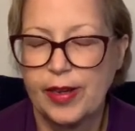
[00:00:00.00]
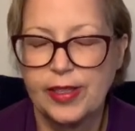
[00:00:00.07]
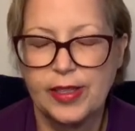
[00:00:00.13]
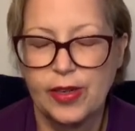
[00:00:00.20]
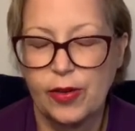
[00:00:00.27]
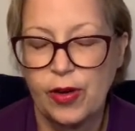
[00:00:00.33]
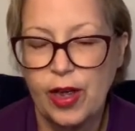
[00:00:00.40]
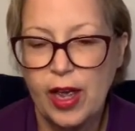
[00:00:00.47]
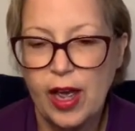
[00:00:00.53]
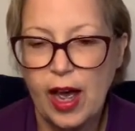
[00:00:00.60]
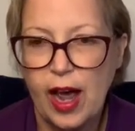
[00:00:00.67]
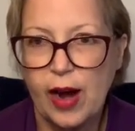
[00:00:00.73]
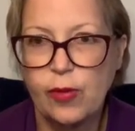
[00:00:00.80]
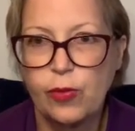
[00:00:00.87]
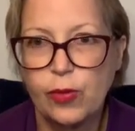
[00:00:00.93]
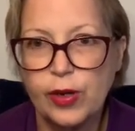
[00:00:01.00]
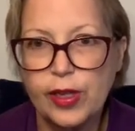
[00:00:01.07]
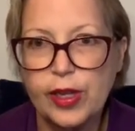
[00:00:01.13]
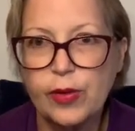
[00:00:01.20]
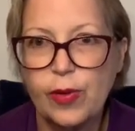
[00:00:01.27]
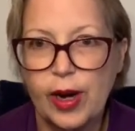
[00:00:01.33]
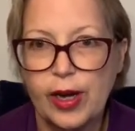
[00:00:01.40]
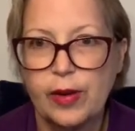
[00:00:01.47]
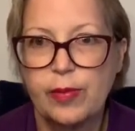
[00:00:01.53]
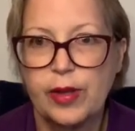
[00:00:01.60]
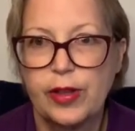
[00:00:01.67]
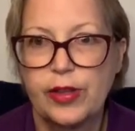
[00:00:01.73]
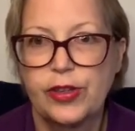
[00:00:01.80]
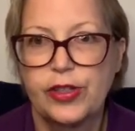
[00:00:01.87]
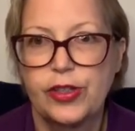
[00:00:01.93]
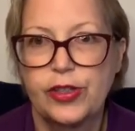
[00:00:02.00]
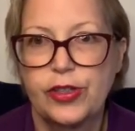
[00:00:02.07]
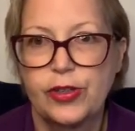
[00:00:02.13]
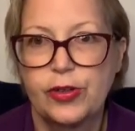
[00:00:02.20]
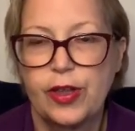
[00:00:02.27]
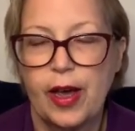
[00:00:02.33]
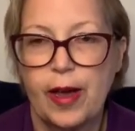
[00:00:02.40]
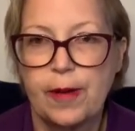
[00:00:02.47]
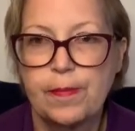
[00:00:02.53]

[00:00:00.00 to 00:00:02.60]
So I really recommend that you do that.